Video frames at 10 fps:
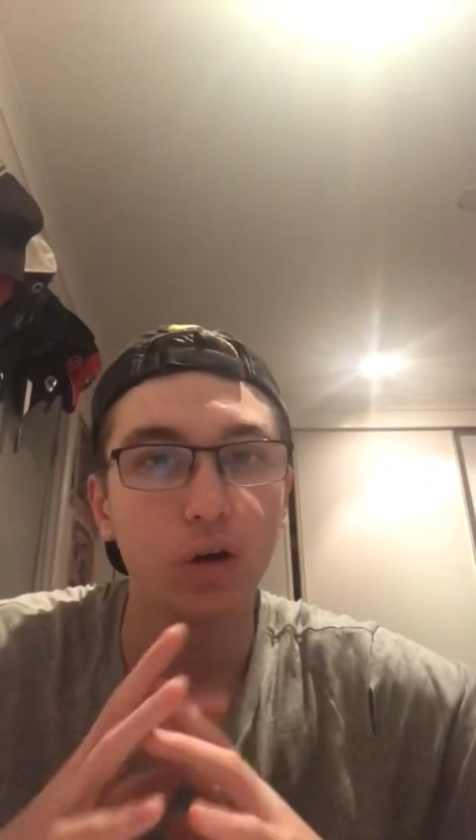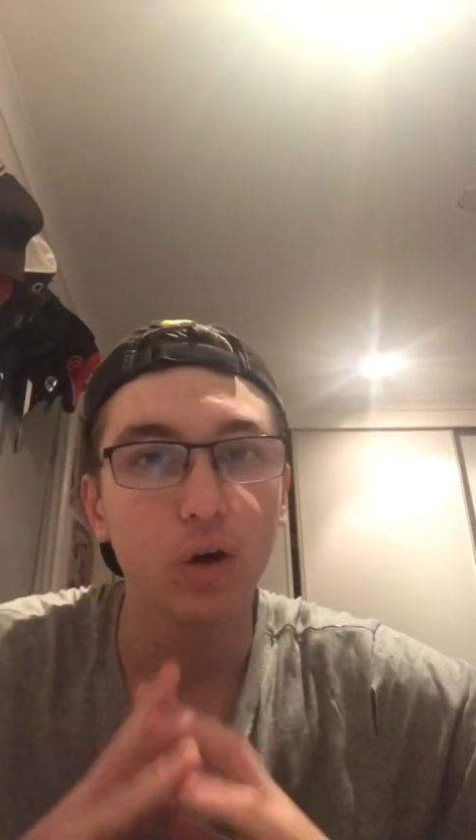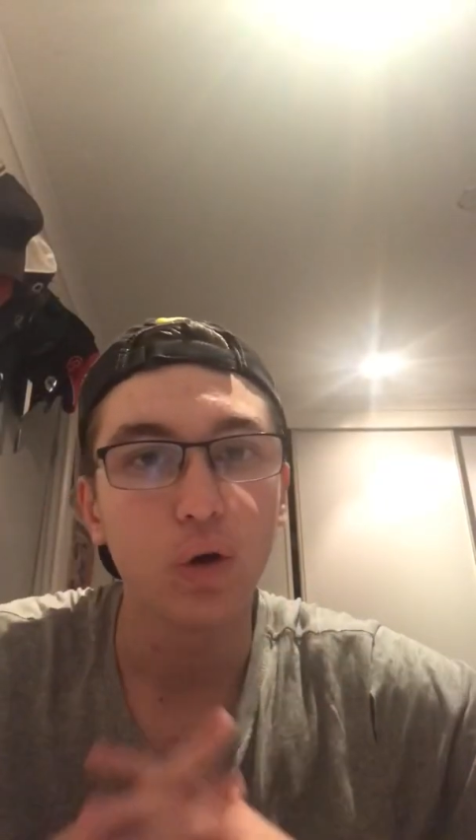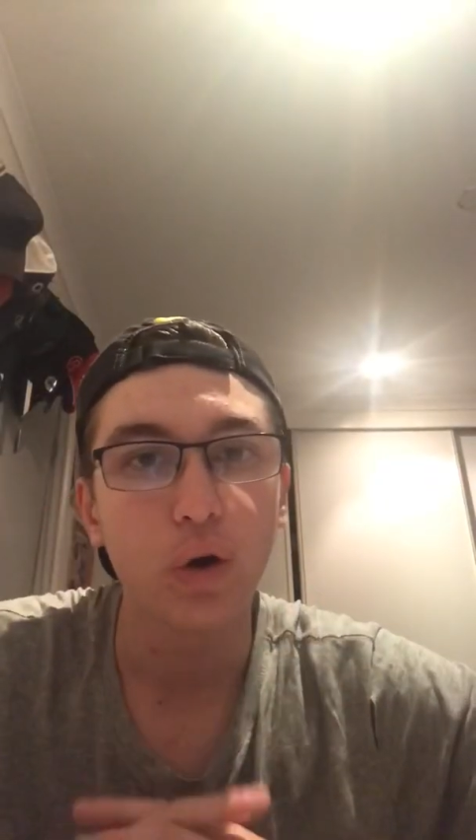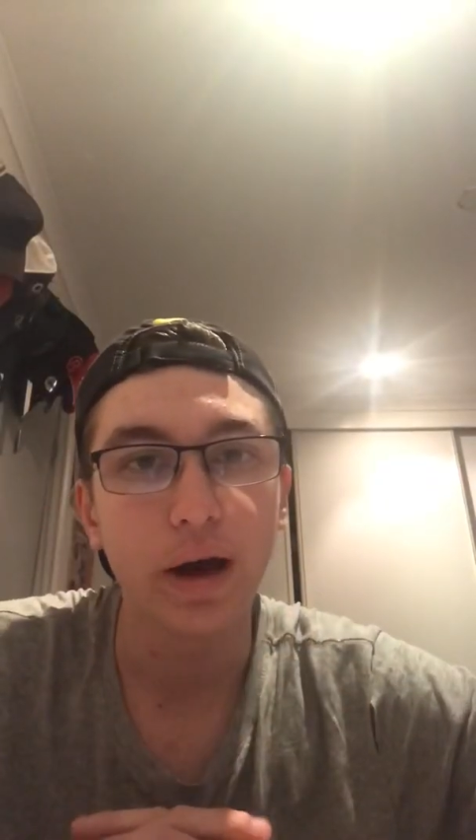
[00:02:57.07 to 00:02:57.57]

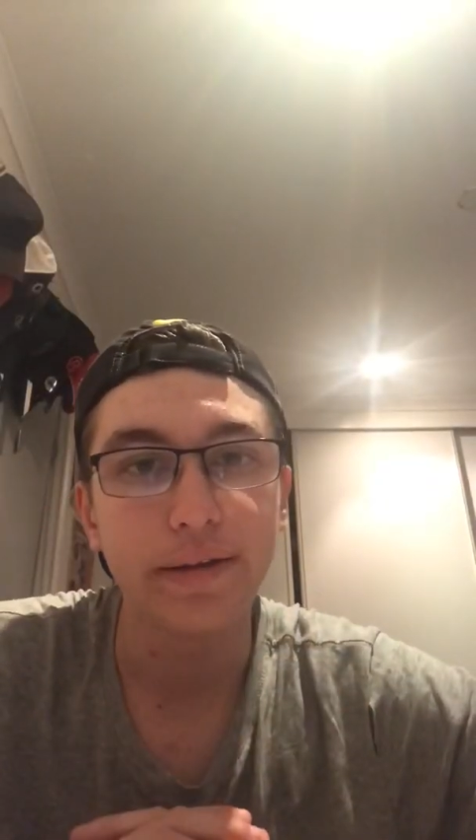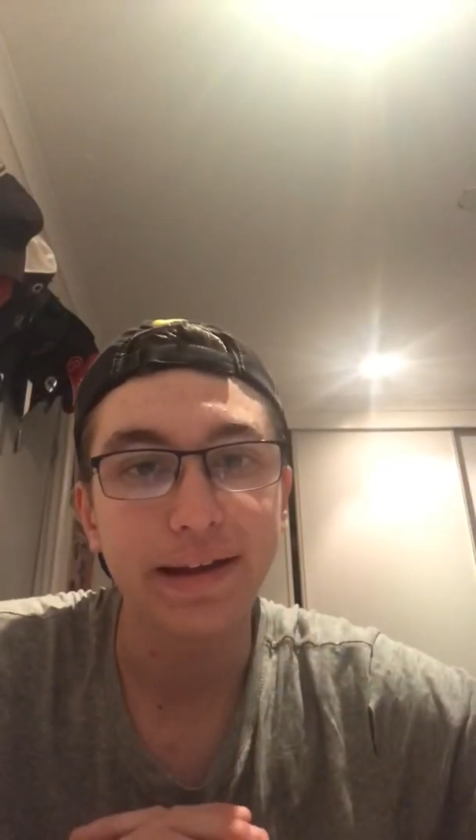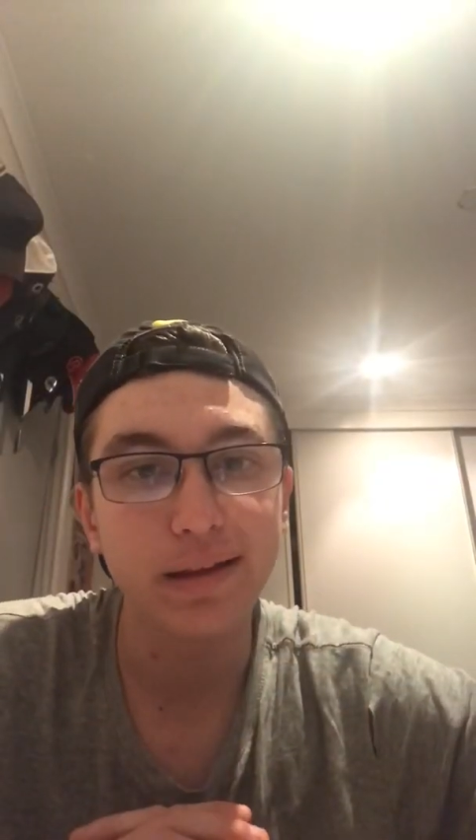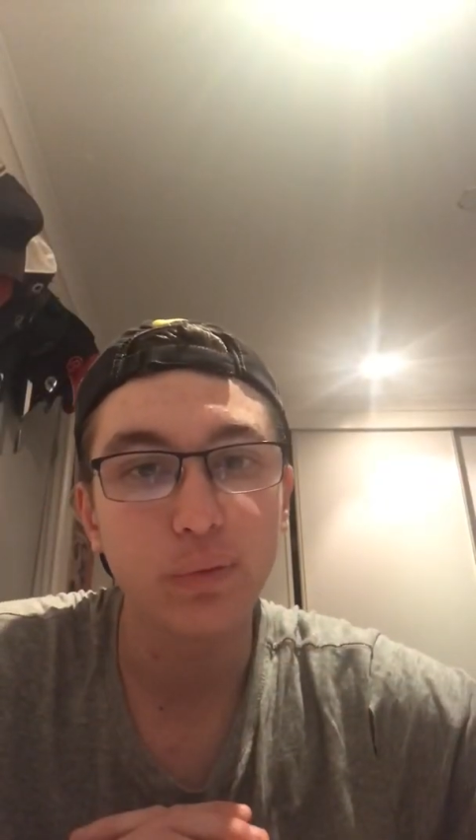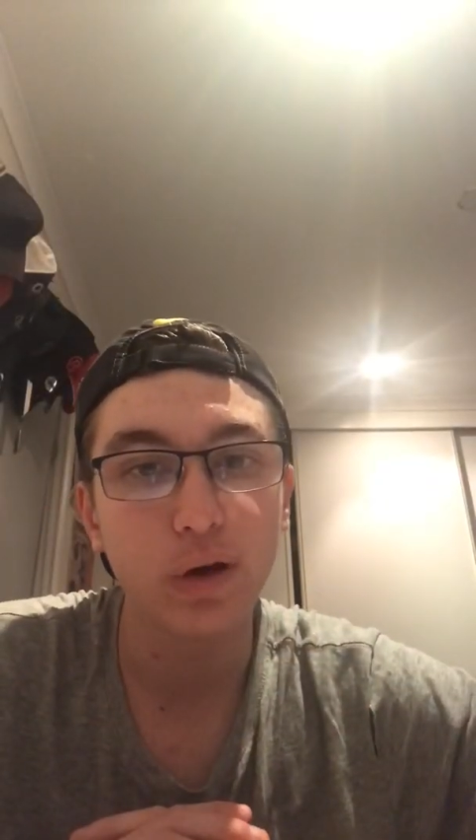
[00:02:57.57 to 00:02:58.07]
Alright,
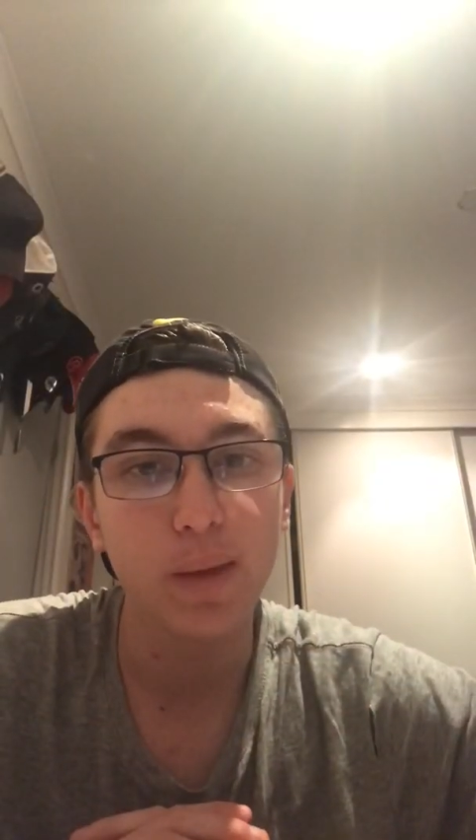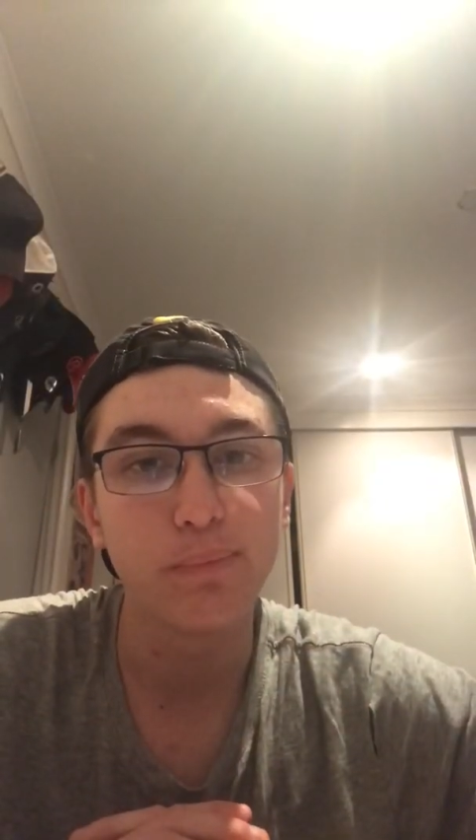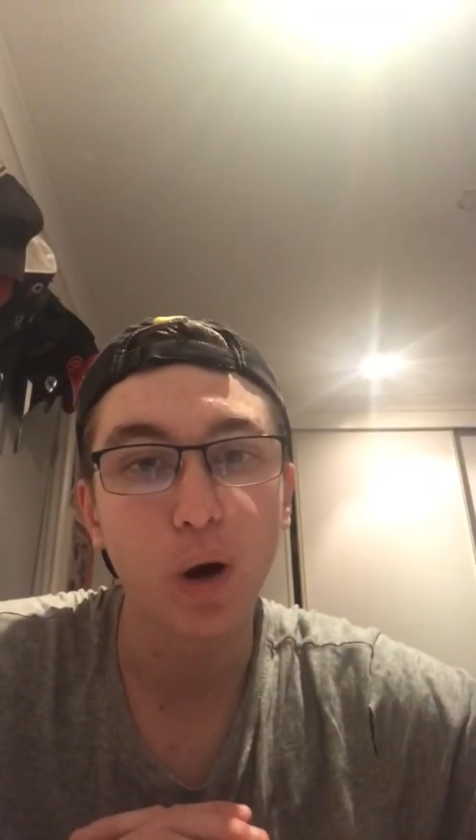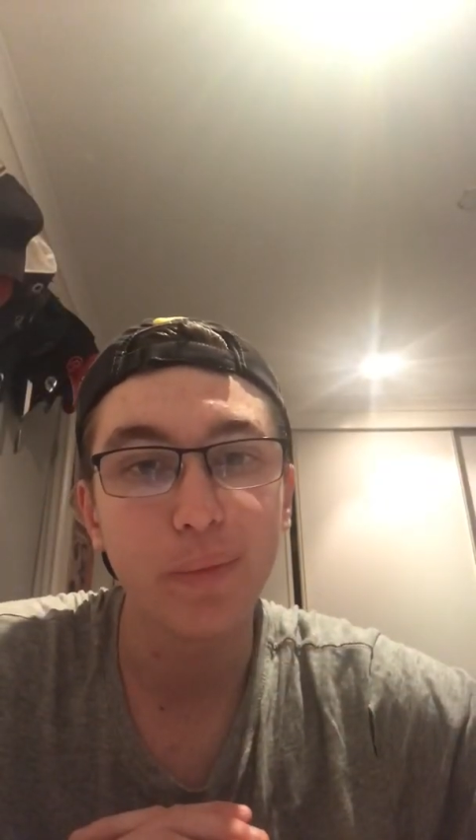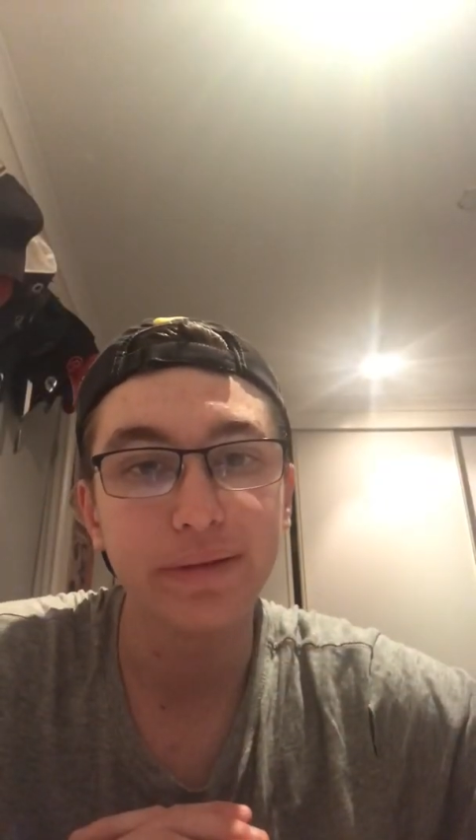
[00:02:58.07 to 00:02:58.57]
next we've got the
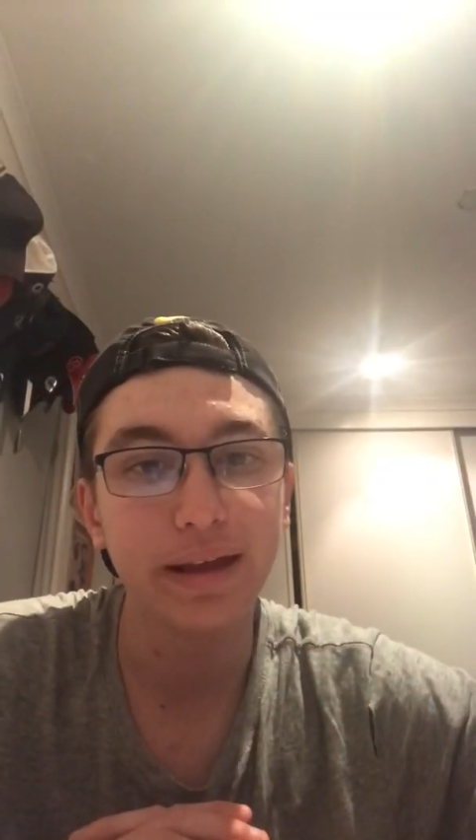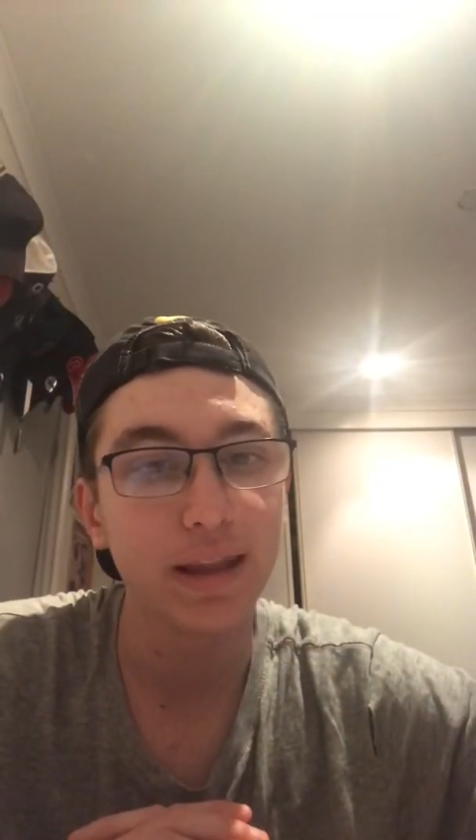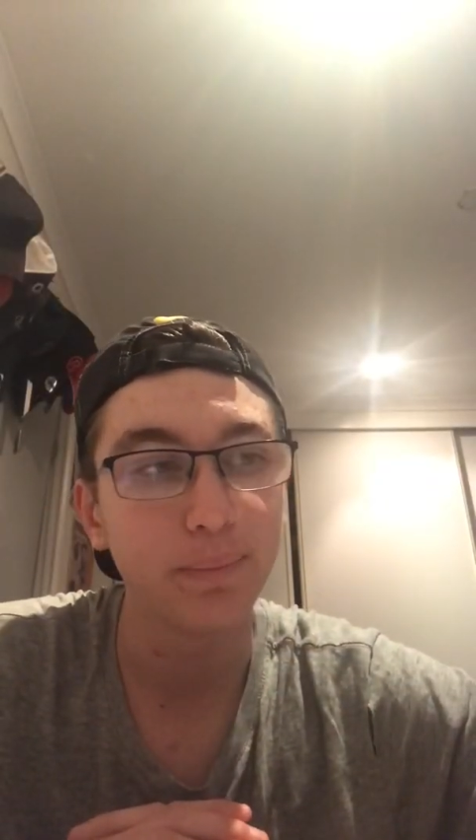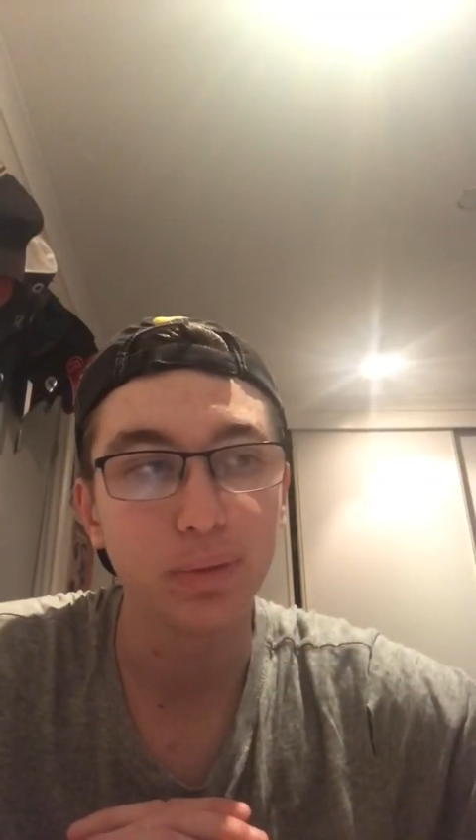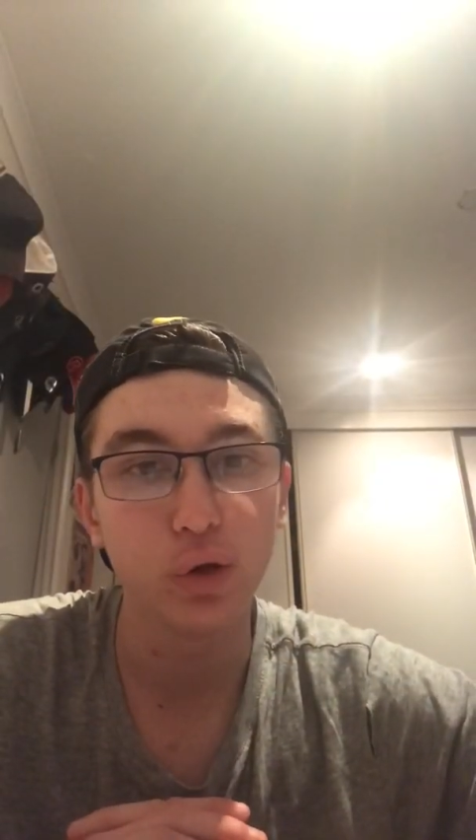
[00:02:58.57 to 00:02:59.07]
Bombers and the
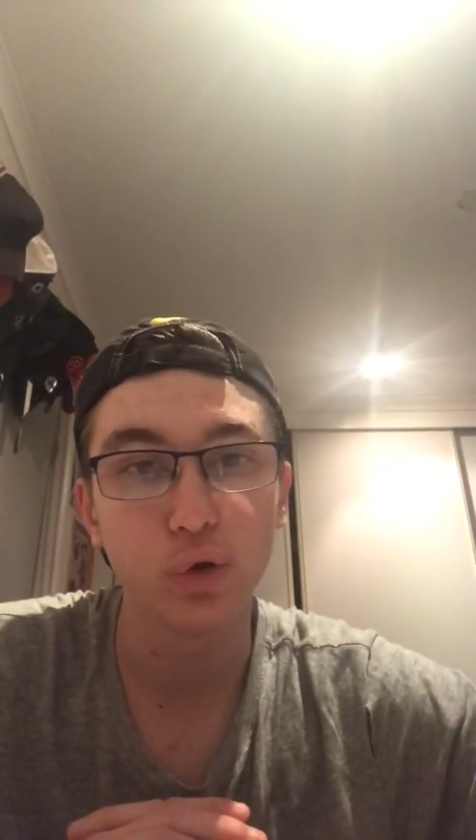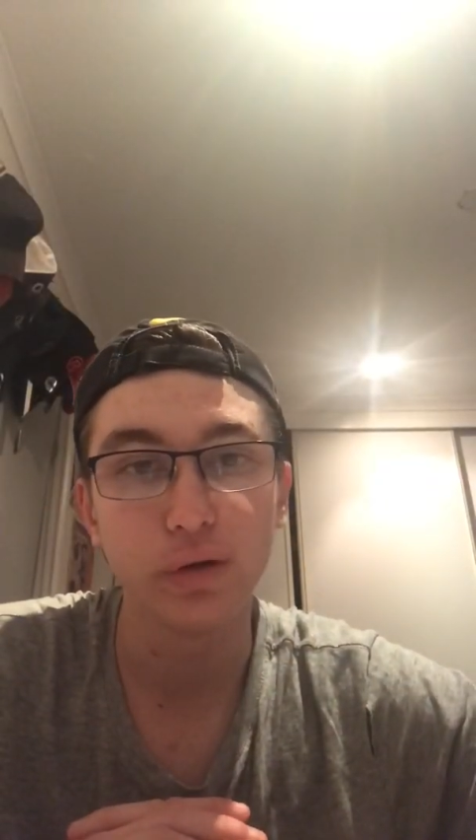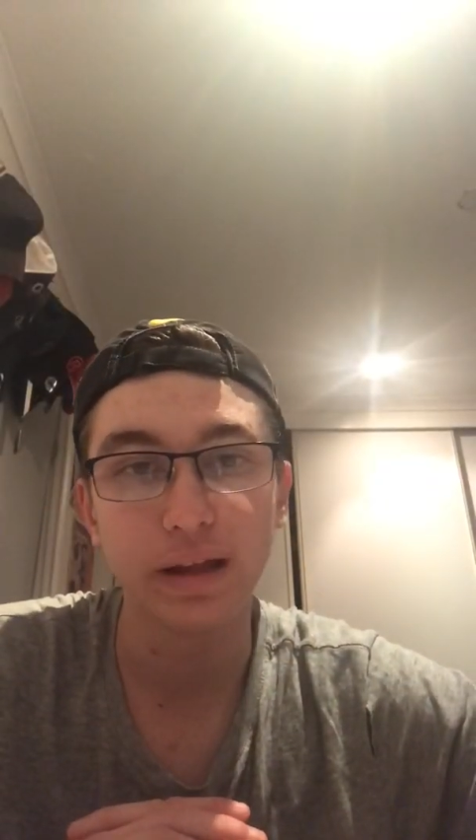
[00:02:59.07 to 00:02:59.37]
Blues,